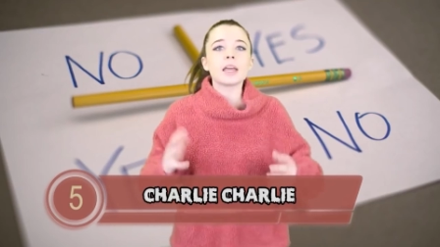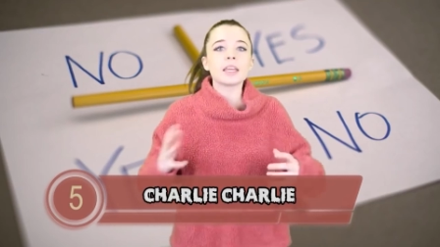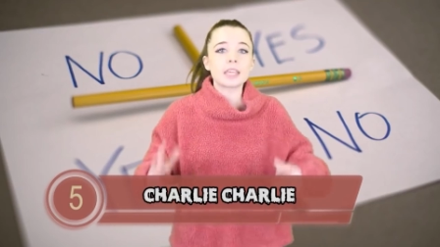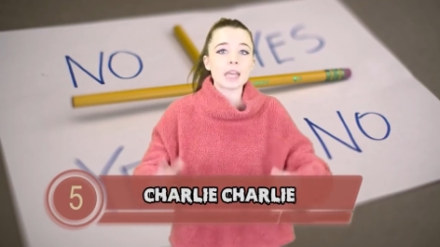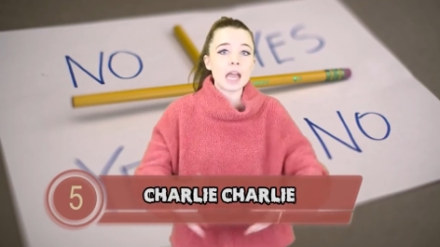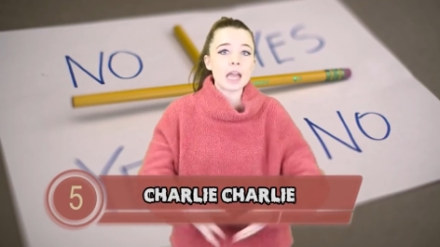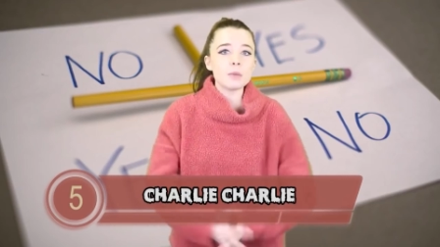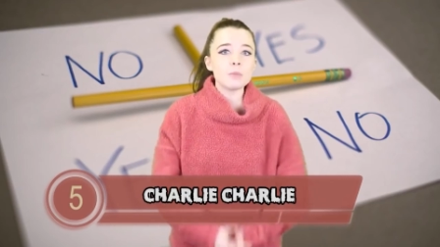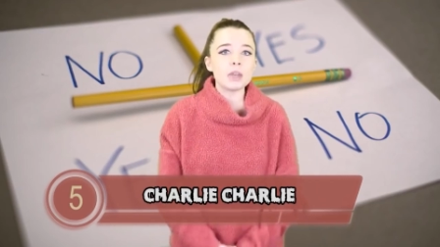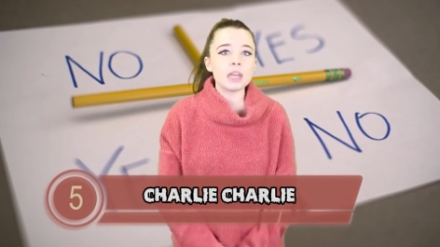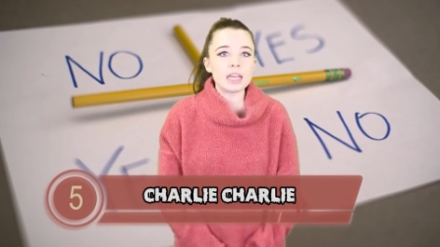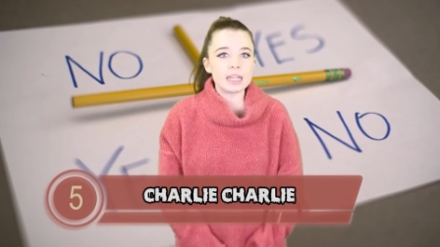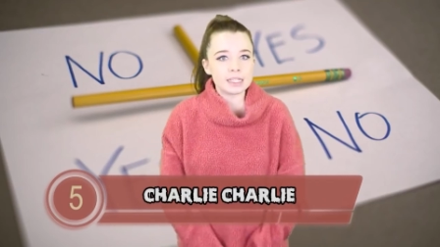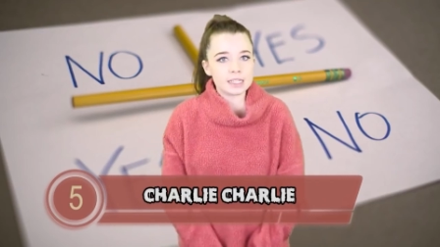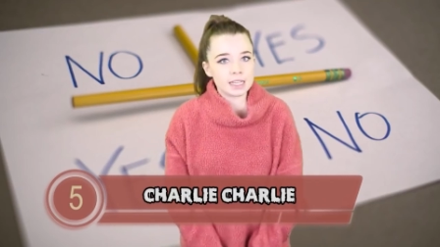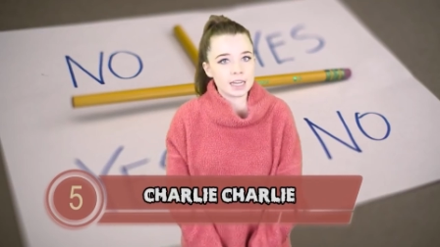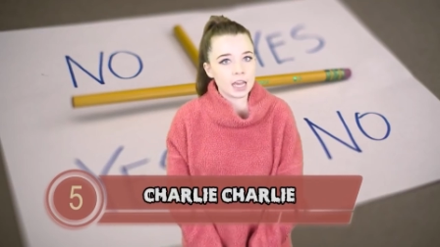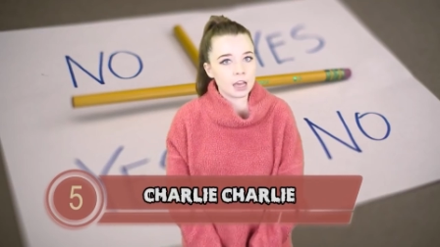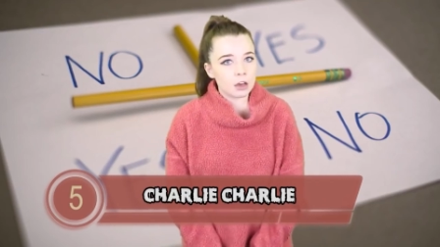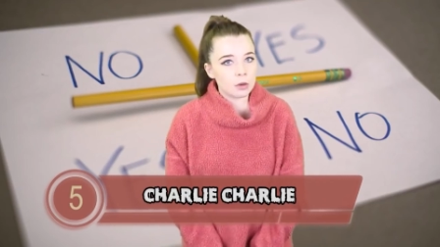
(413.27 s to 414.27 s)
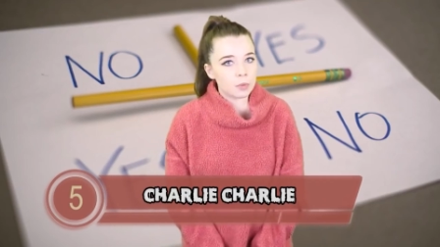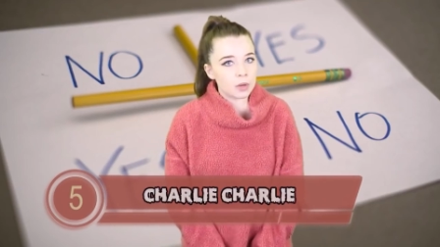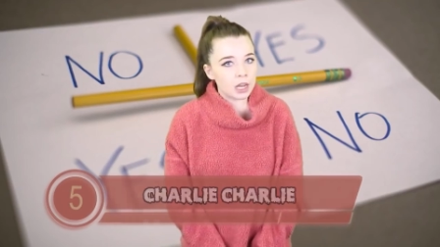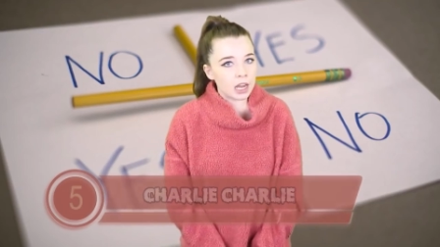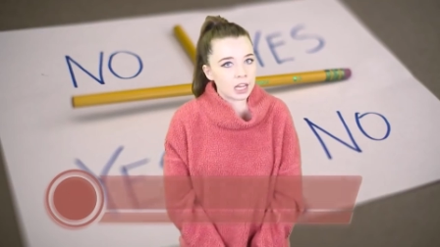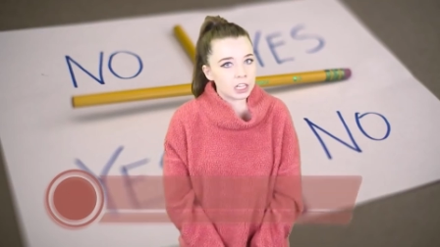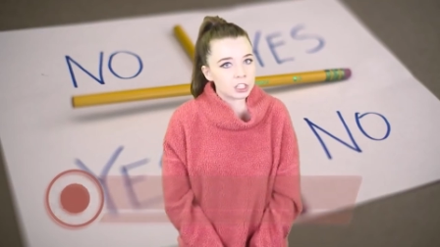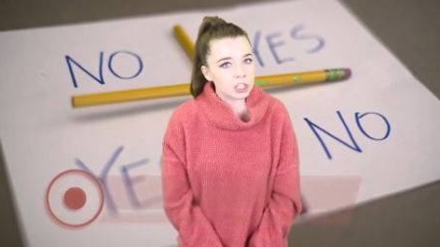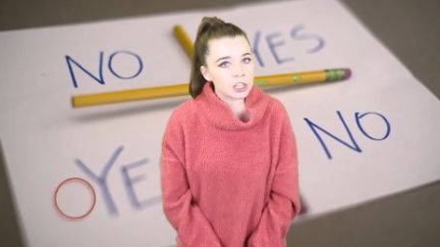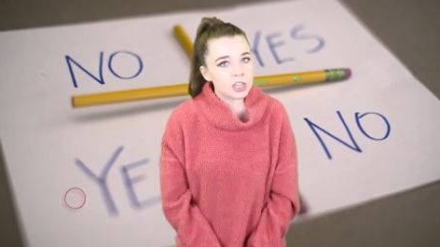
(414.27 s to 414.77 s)
a game and internet urban
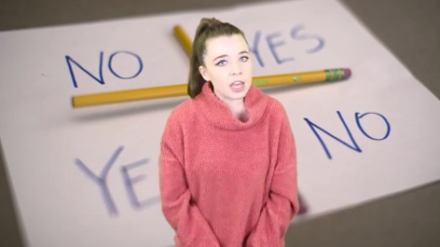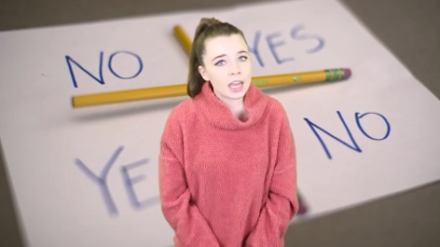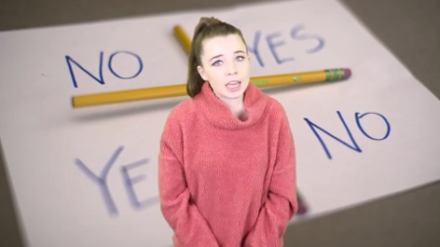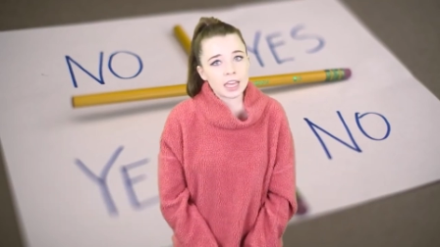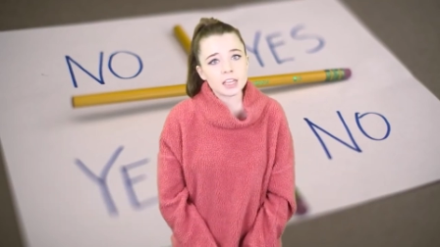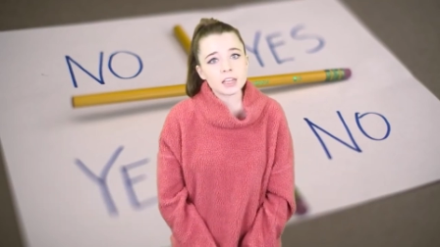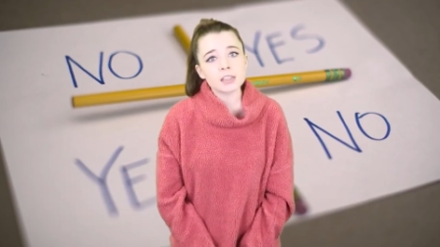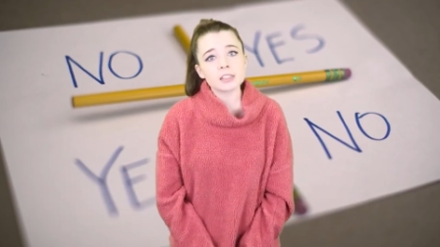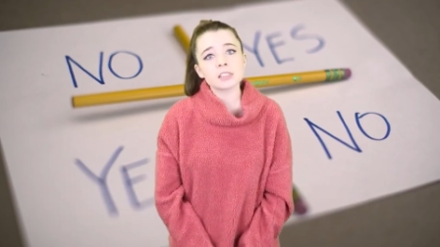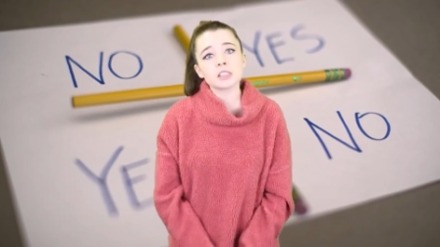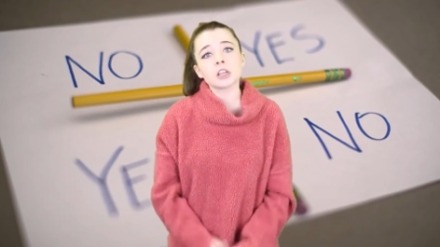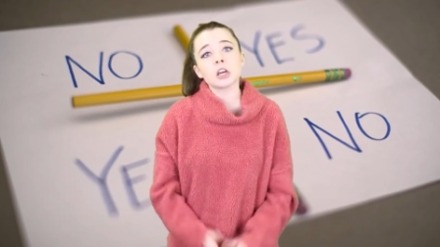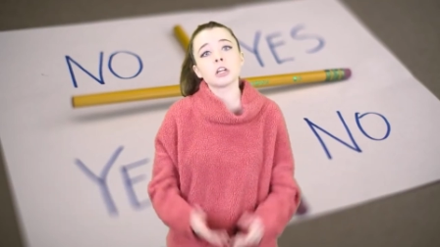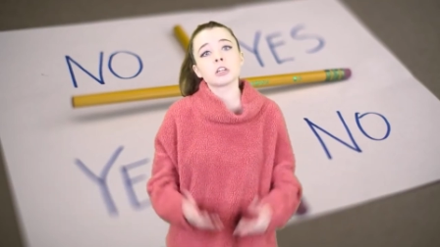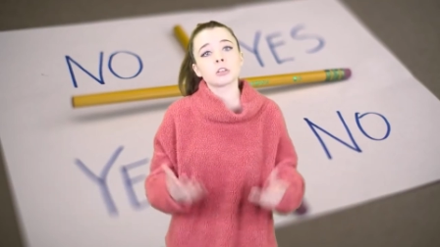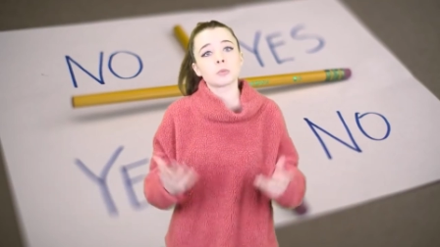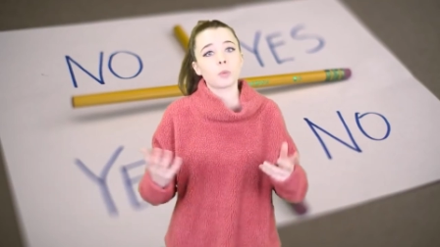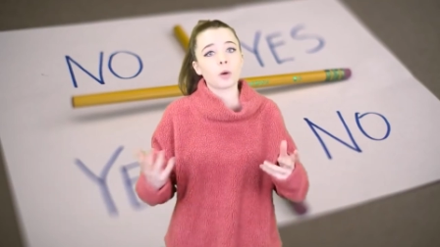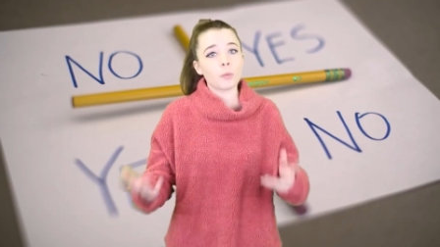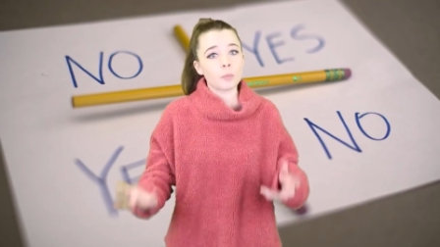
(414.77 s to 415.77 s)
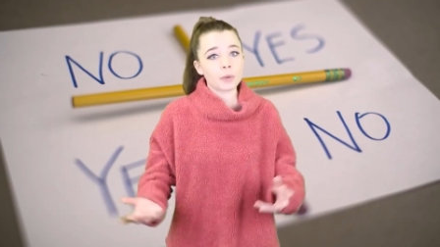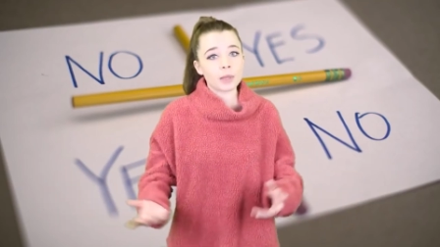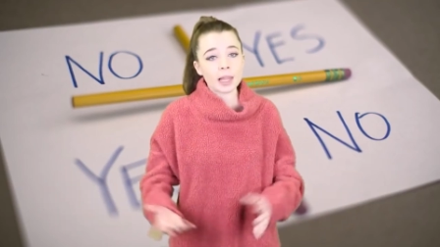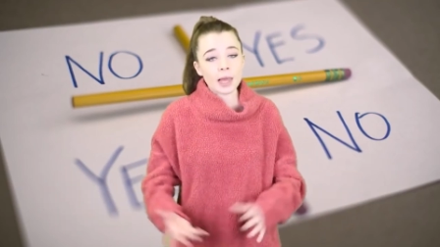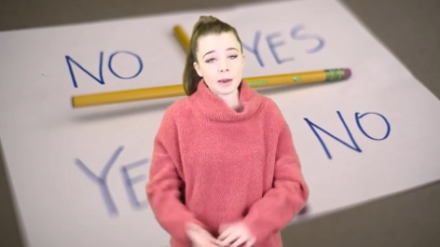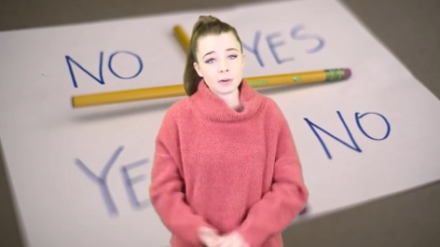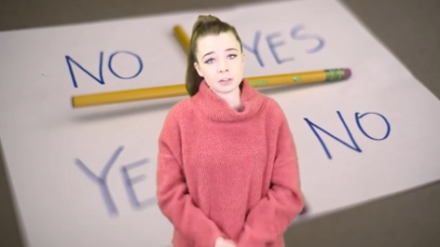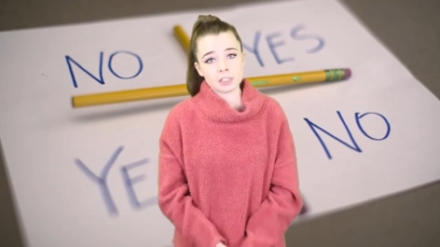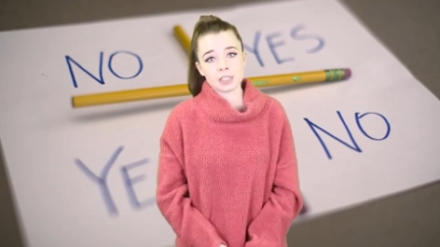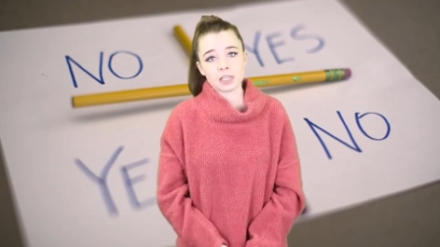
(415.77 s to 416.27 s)
legend that hit a surge of
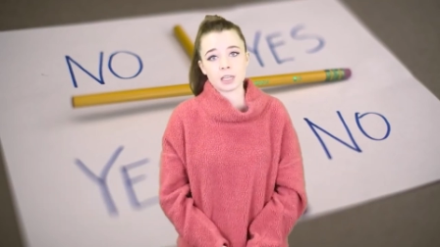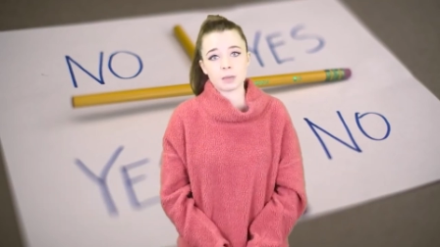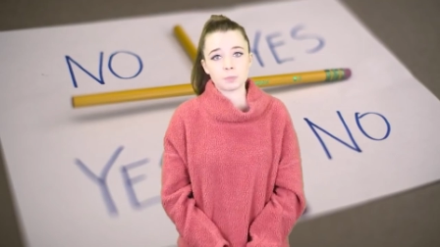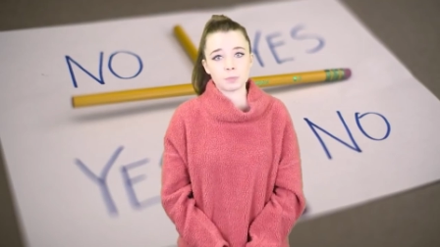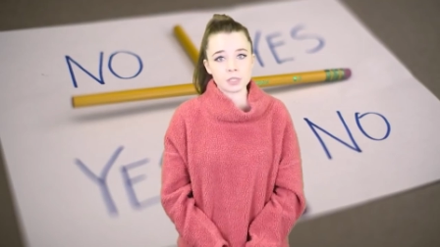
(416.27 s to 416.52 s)
popularity,